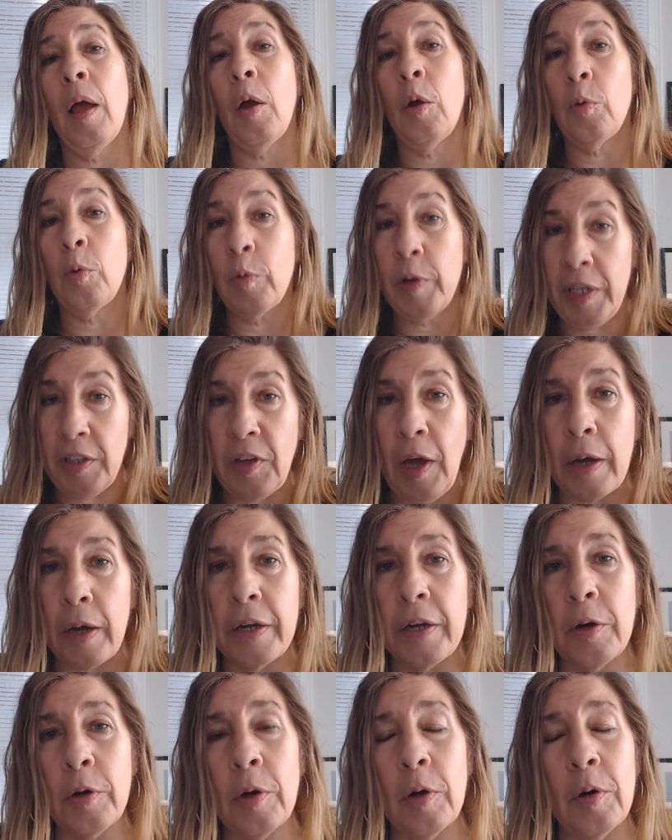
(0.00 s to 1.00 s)

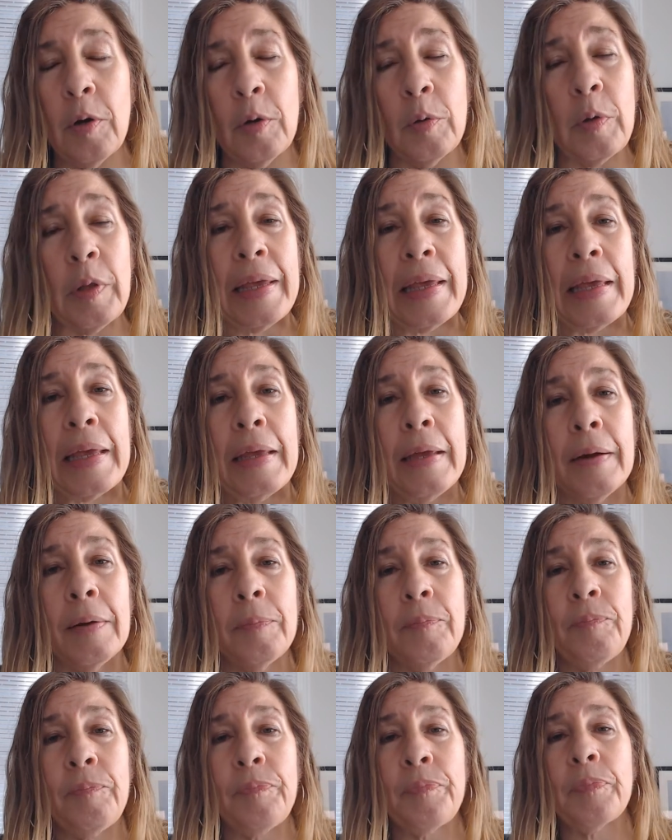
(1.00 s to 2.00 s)
retire early,
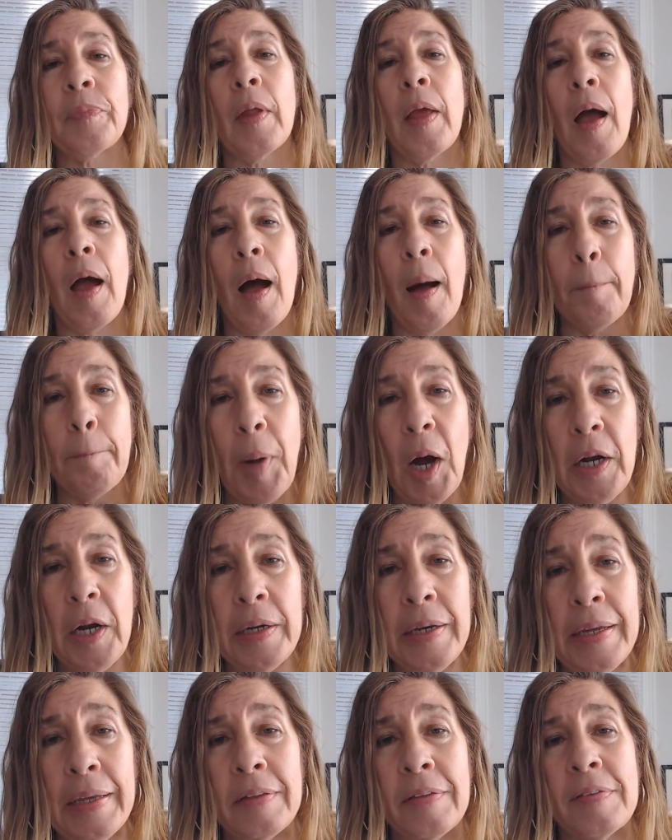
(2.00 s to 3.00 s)

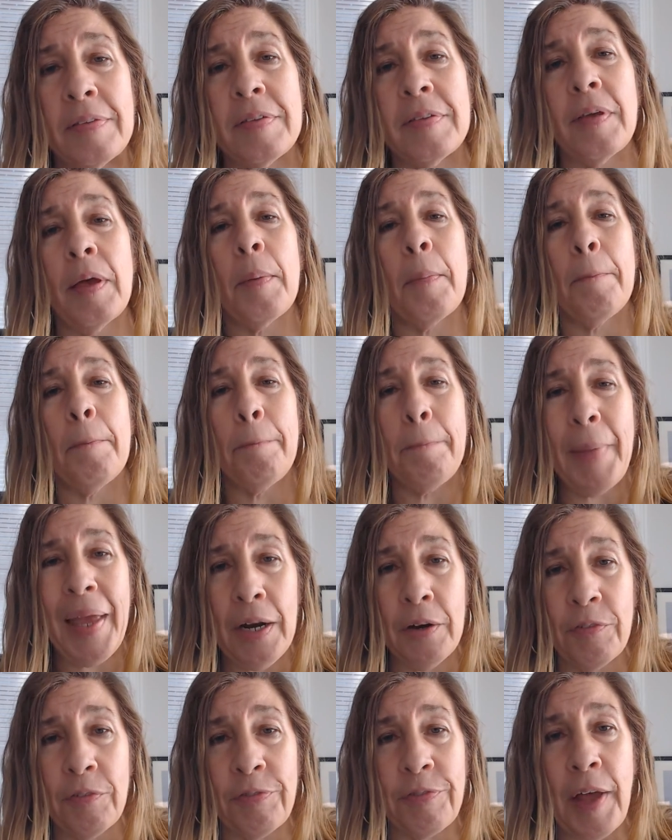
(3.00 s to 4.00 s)
abundance,
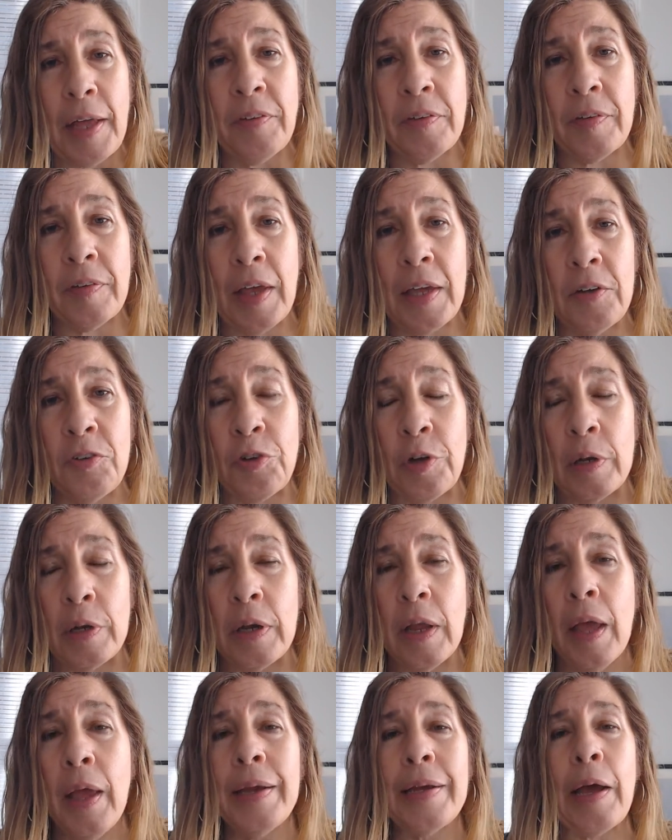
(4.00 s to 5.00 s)
manifestation.
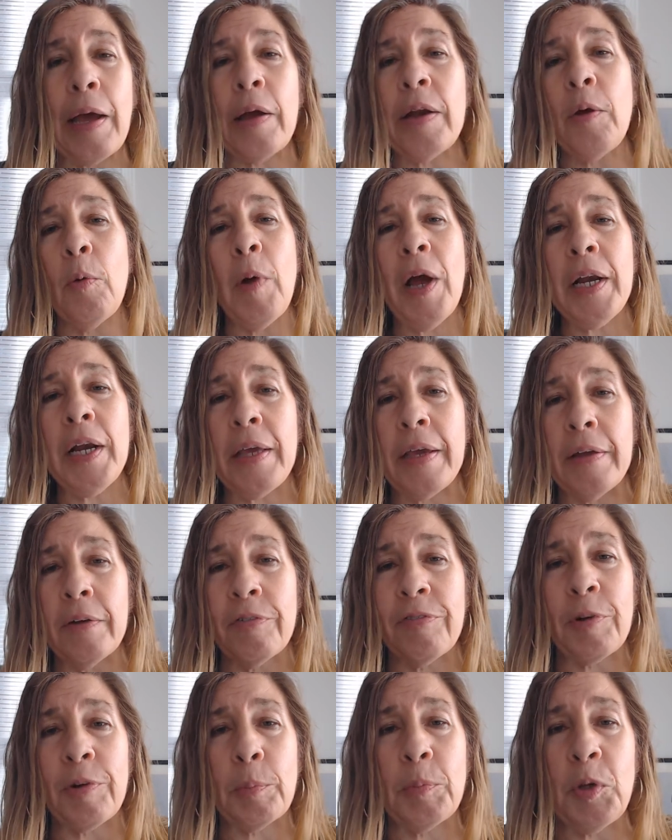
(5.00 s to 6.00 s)
Now, I don't want to hear
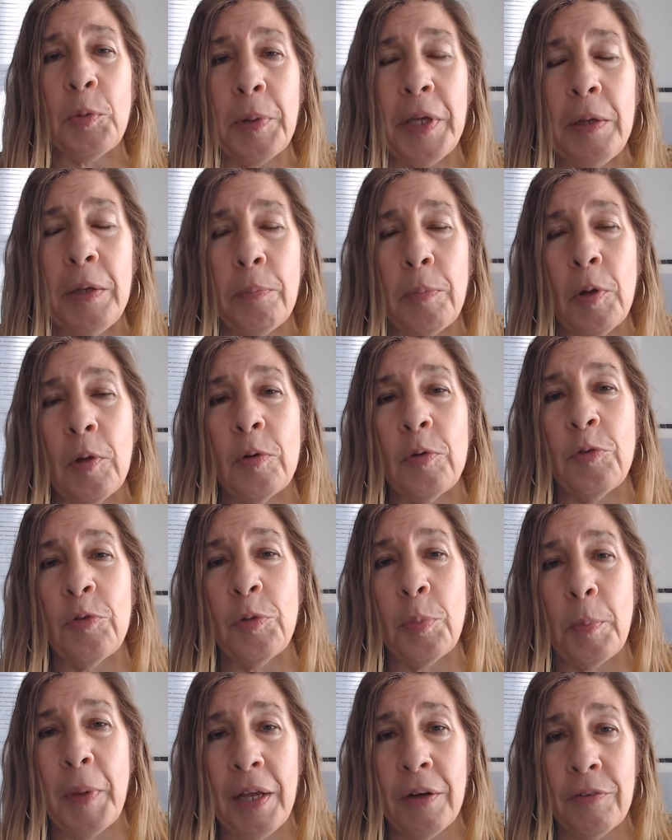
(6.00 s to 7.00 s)
from you people who's
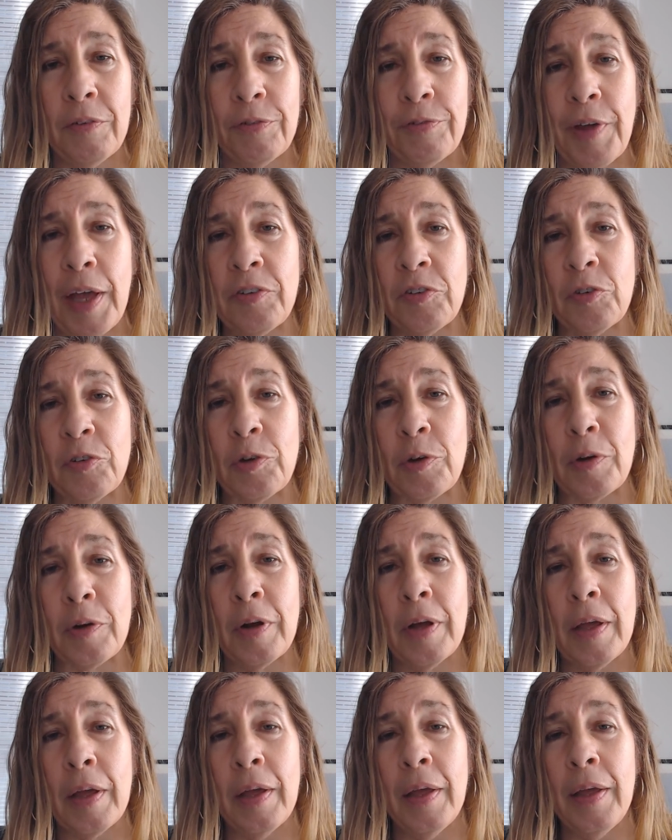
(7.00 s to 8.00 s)
manifester,
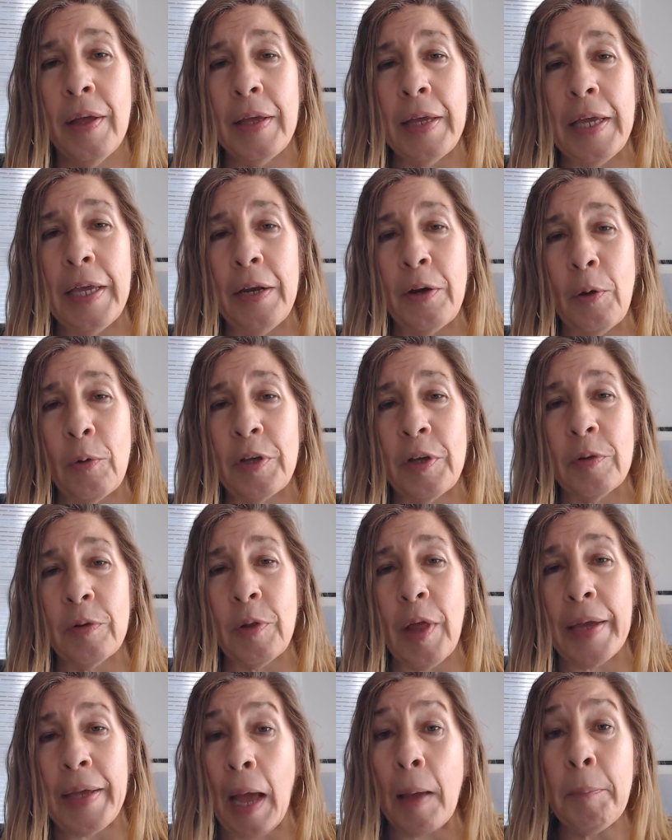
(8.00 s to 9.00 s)
you know, you're
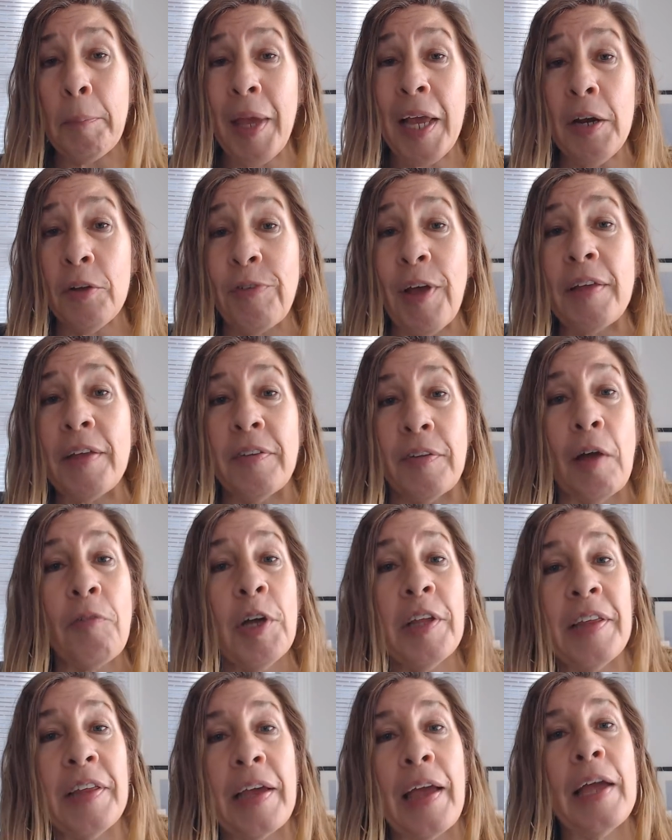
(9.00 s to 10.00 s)
like, I manifest
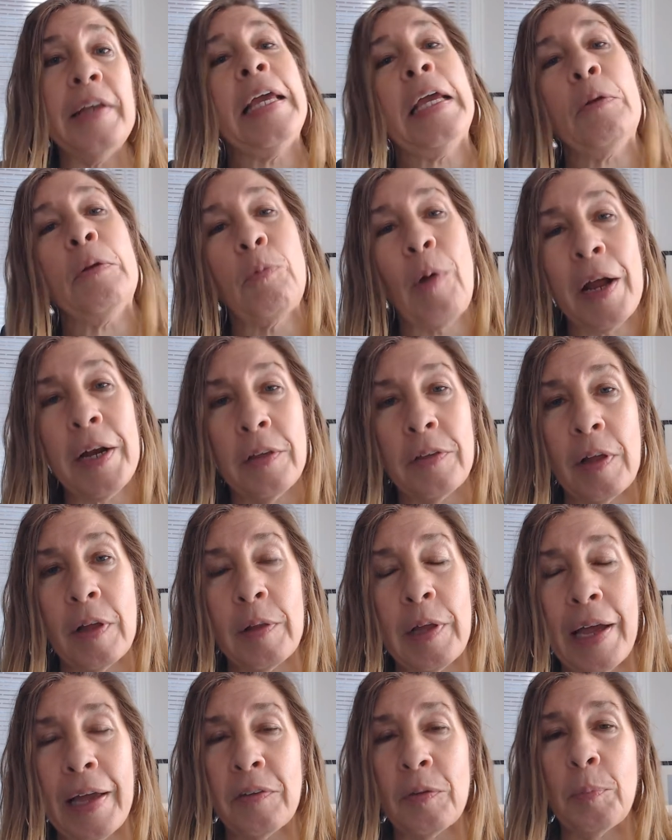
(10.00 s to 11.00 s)
everything I need right at the
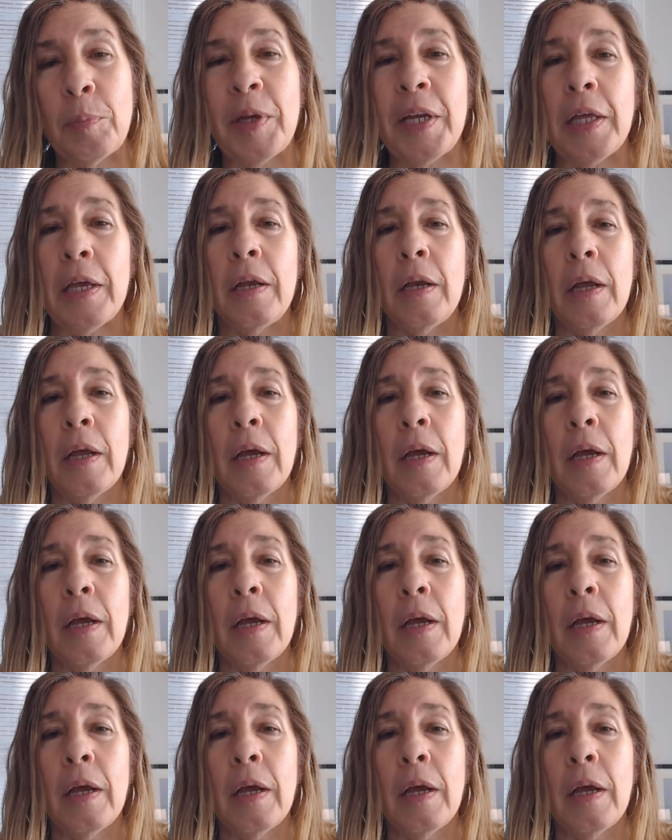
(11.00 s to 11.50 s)
last minute.